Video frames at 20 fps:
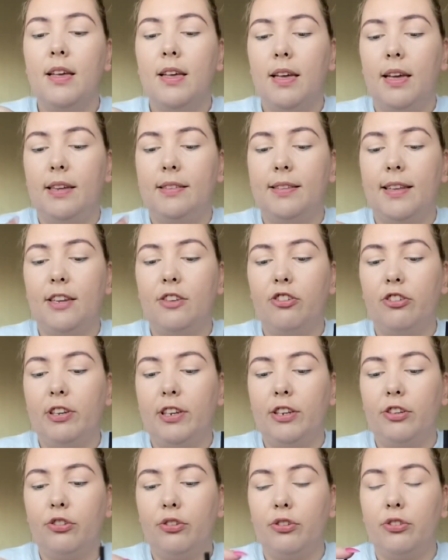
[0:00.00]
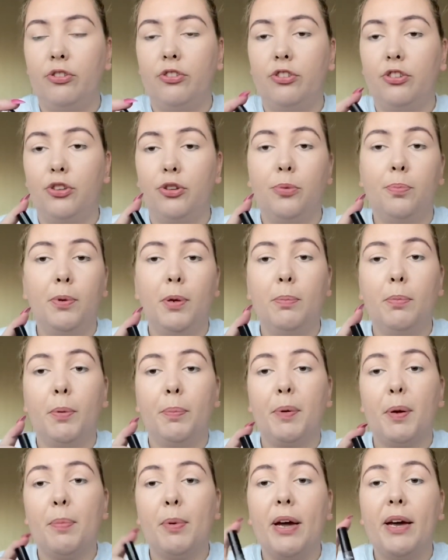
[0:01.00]
essentially, just to plump up
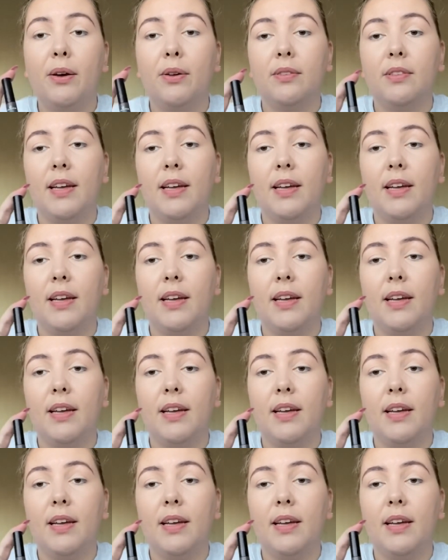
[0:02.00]
your brows